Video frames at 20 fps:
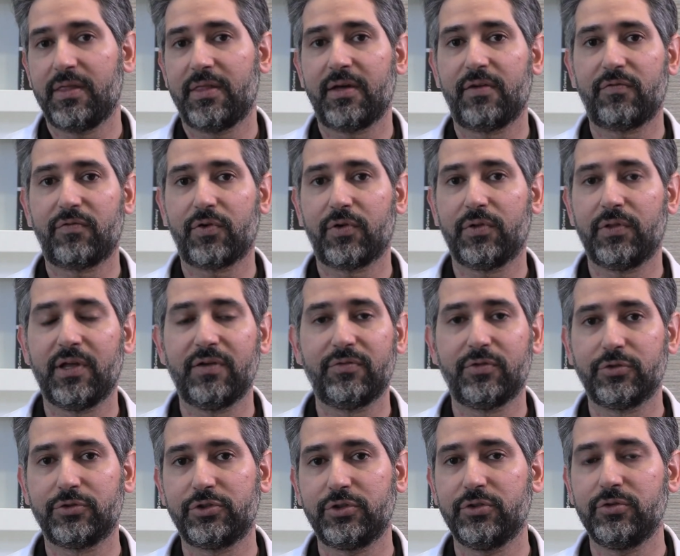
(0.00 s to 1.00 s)
Then for
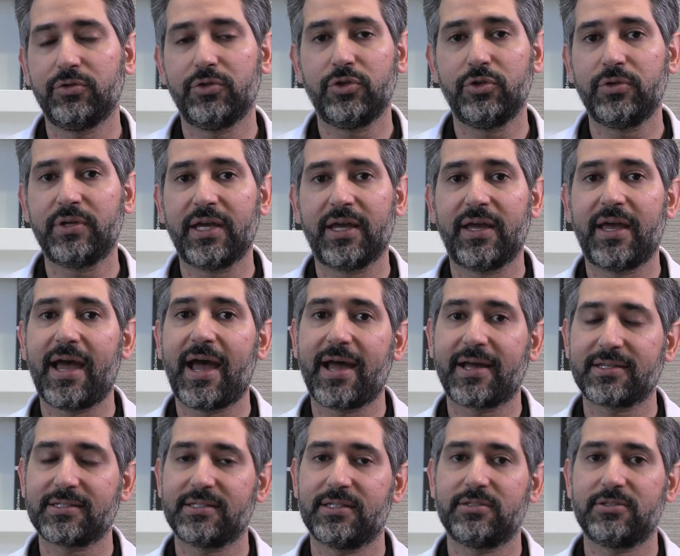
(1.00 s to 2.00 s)
level 2, you get
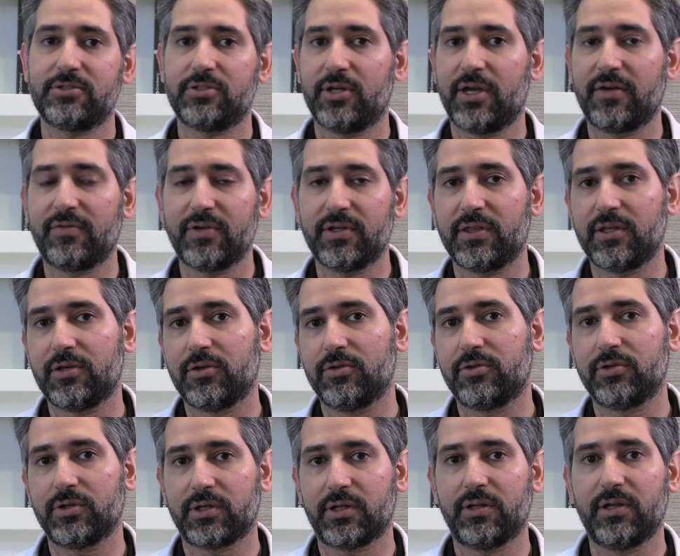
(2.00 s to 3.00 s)
access to everything
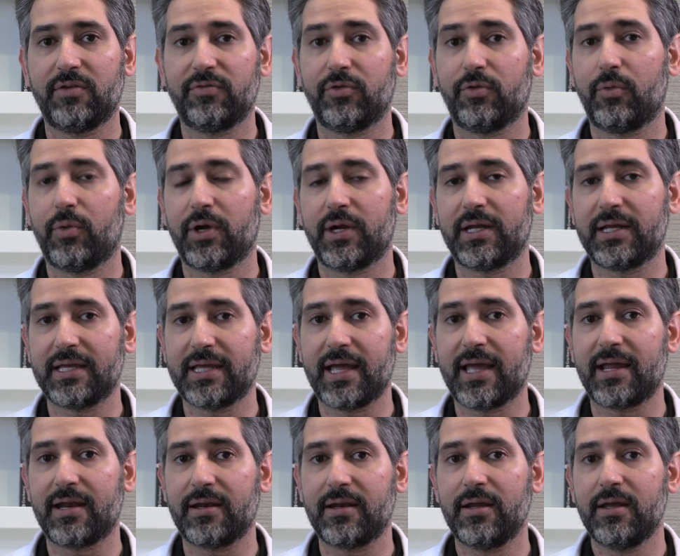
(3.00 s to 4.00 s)
you took in level 1
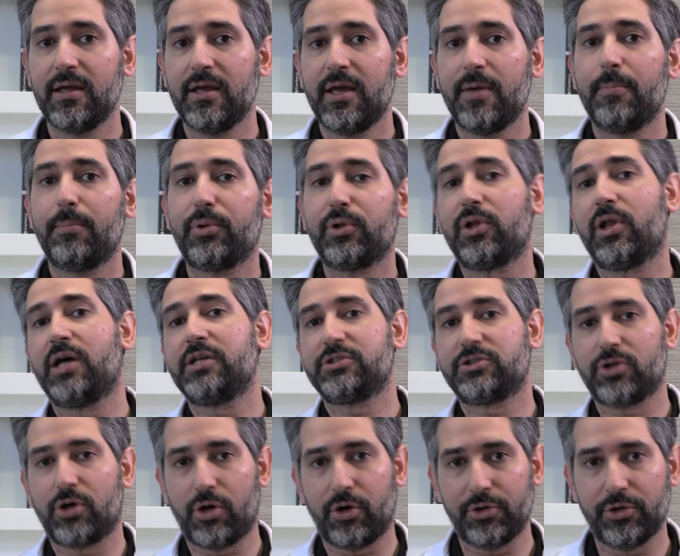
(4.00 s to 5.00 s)
again,
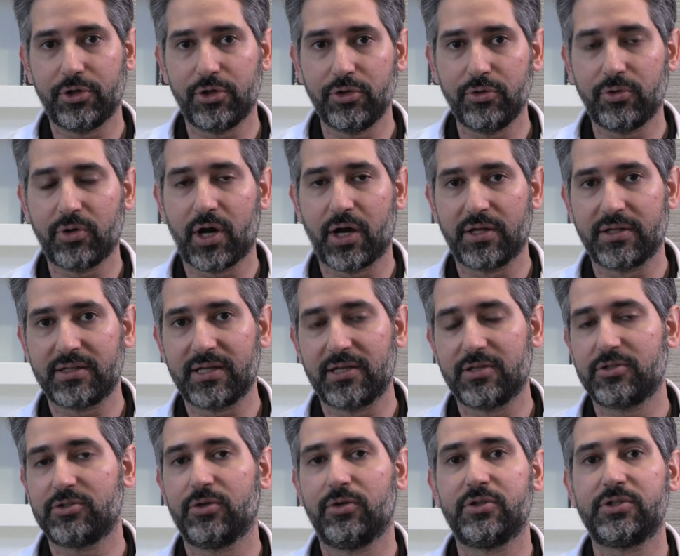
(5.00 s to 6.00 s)
plus all the new
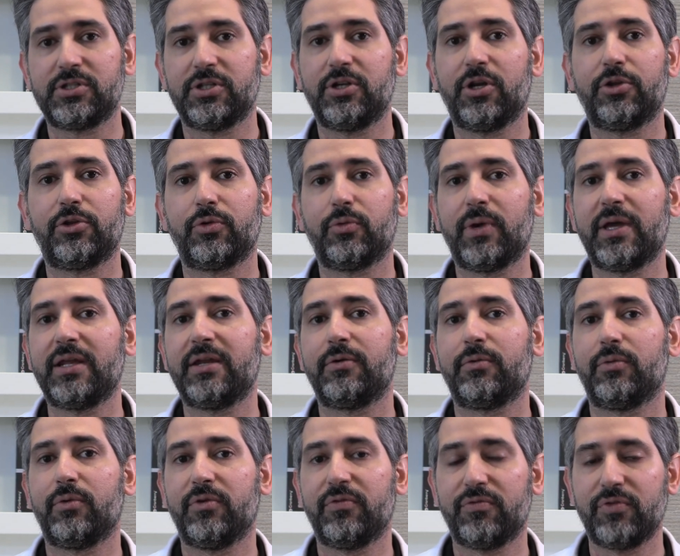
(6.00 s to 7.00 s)
content. So it's another way
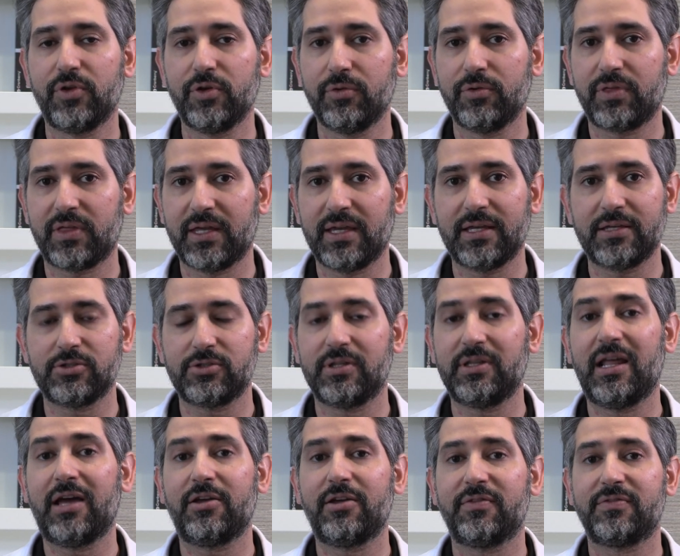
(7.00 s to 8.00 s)
to review things.
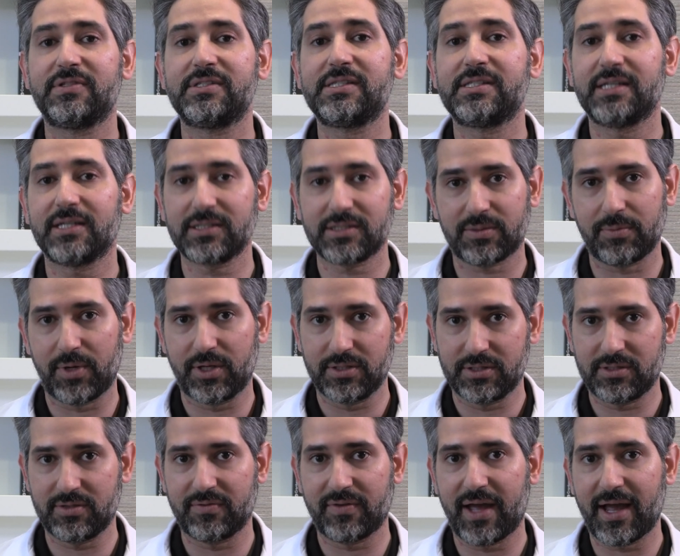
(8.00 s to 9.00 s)
Now you have 6
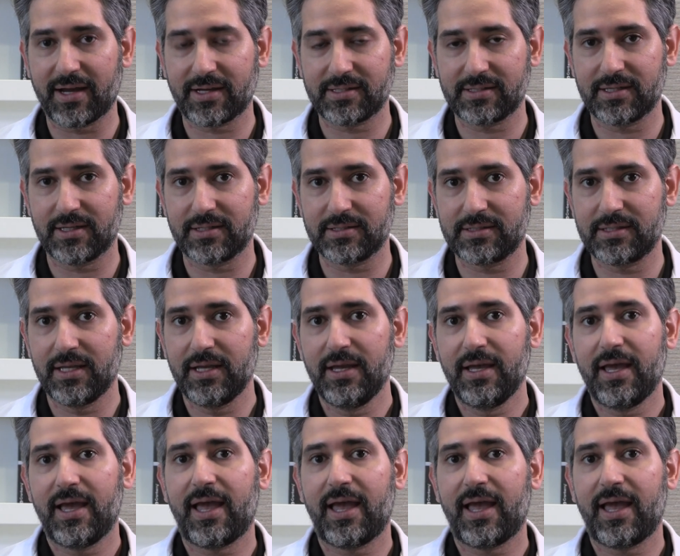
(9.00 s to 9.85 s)
months of access.